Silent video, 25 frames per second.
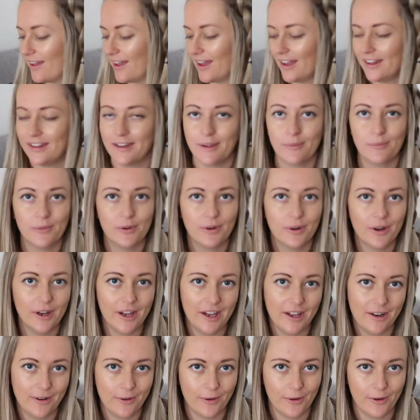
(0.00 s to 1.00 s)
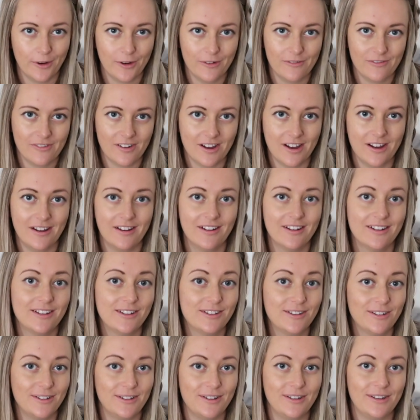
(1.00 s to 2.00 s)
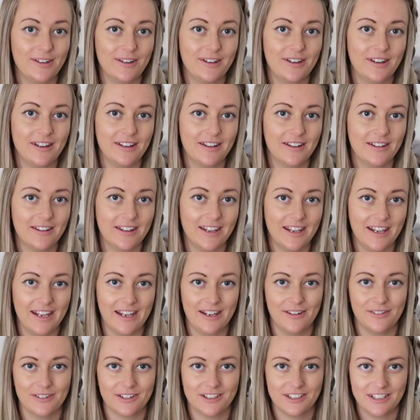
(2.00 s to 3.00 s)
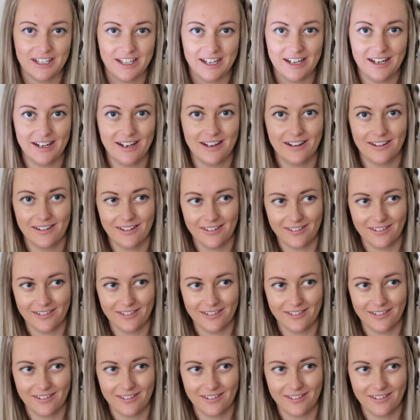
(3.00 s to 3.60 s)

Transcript: and then we'll head over to the he or she